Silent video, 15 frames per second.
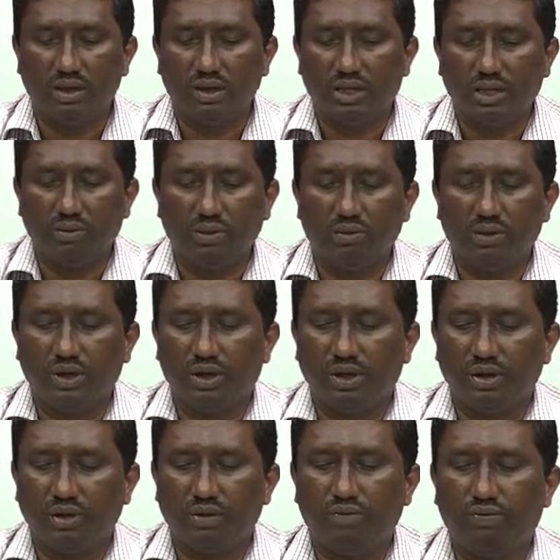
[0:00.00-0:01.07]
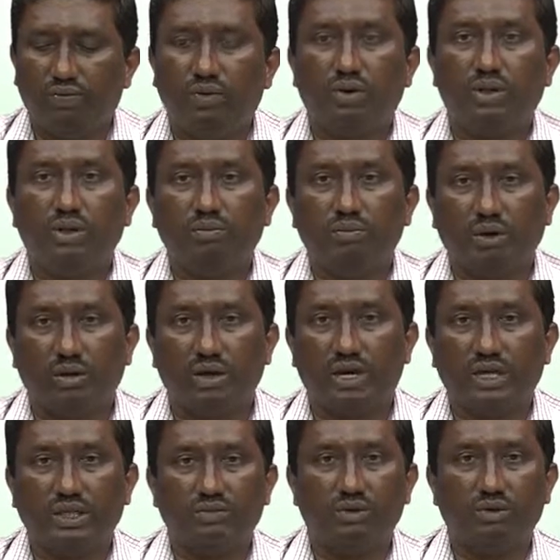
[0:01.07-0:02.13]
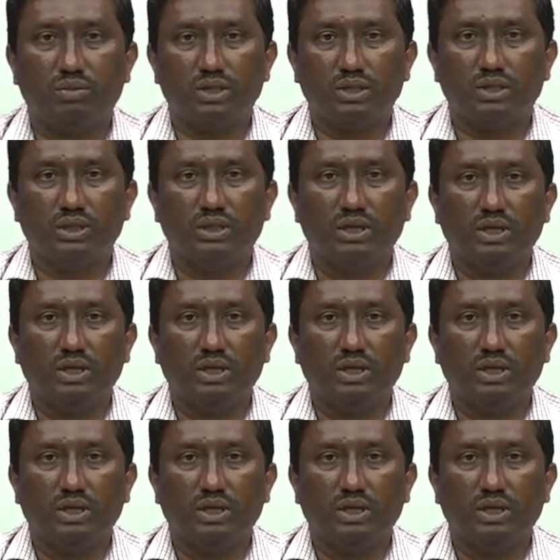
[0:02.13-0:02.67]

capability for the power transformers,